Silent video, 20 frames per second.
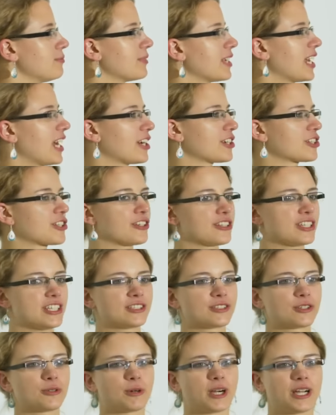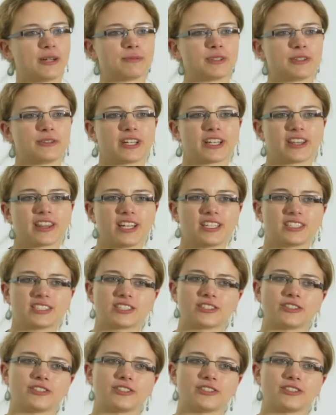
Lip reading: yeah, short intro why I'm doing this.